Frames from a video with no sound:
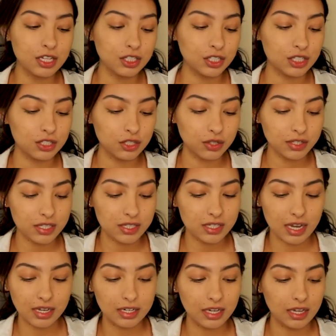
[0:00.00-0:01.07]
she's doing this
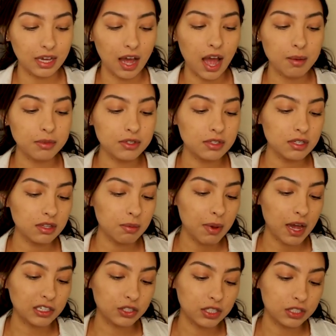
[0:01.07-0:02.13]
technique. I'm using the
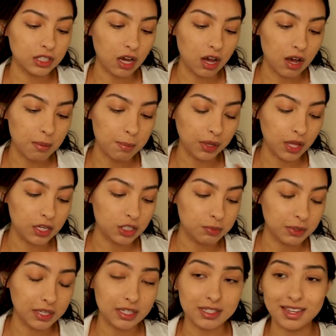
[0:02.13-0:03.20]
Patrick Ta blush
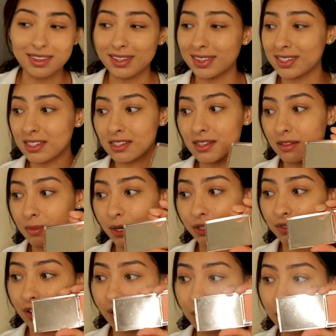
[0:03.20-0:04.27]
because I think this is the
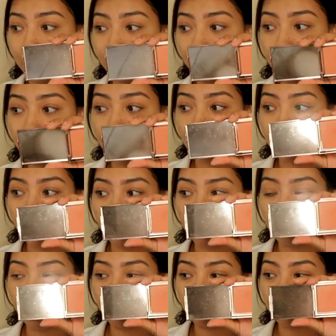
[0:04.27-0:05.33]
most fucking beautiful blush I
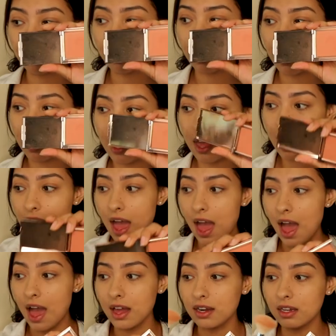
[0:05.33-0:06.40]
have ever
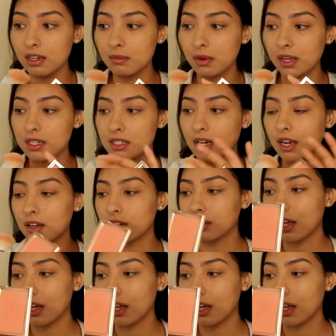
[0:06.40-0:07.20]
had in my entire